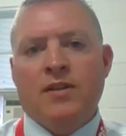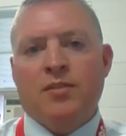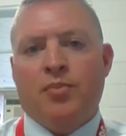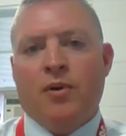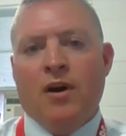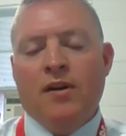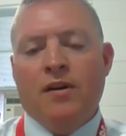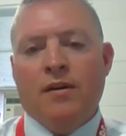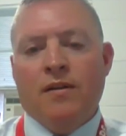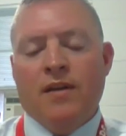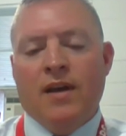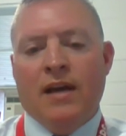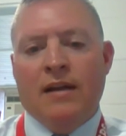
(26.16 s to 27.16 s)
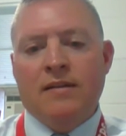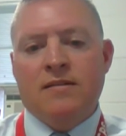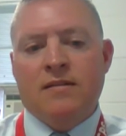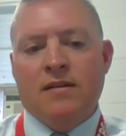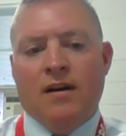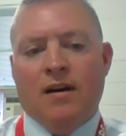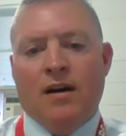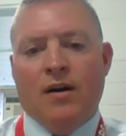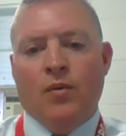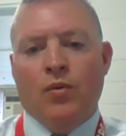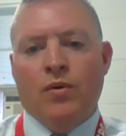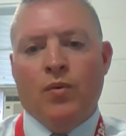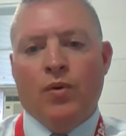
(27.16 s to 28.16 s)
a product that uh,
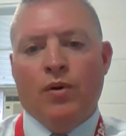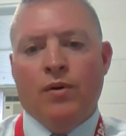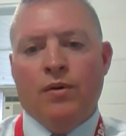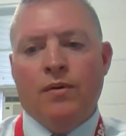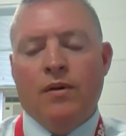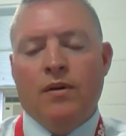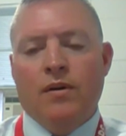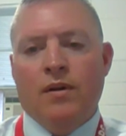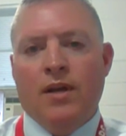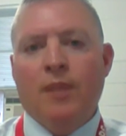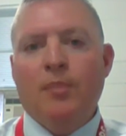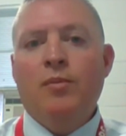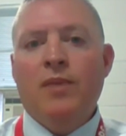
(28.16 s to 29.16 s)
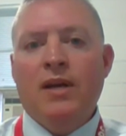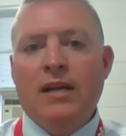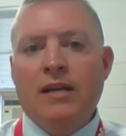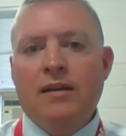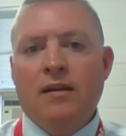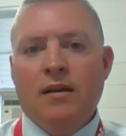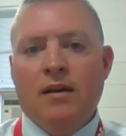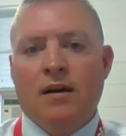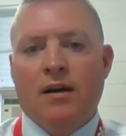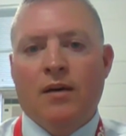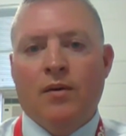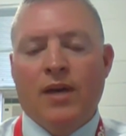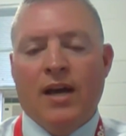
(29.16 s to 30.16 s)
we're, we're implementing.
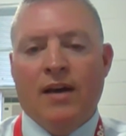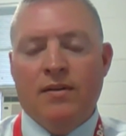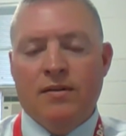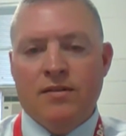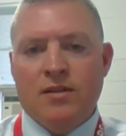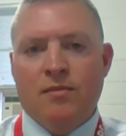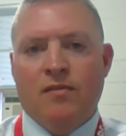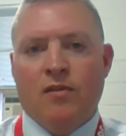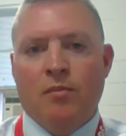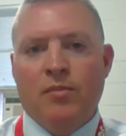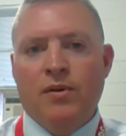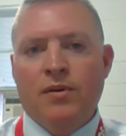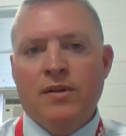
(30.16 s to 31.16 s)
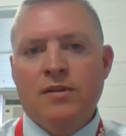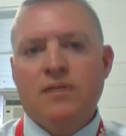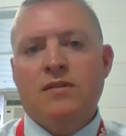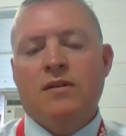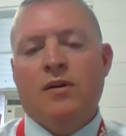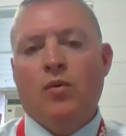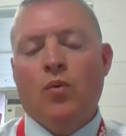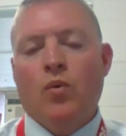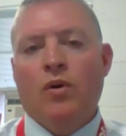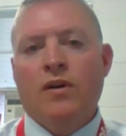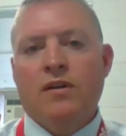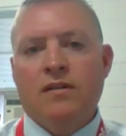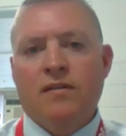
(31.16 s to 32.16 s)
Uh, we have it in some of our buildings. Uh, we're
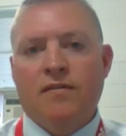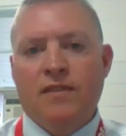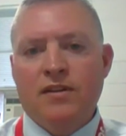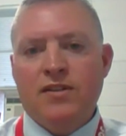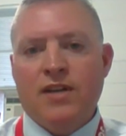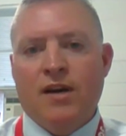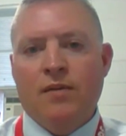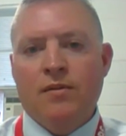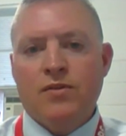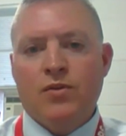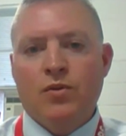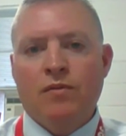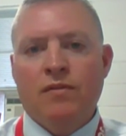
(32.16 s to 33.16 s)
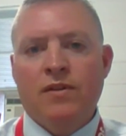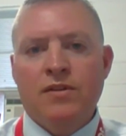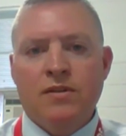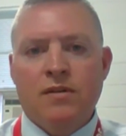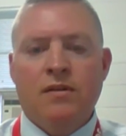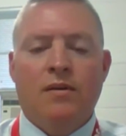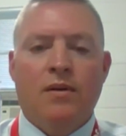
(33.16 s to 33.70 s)
working to finish out the school division.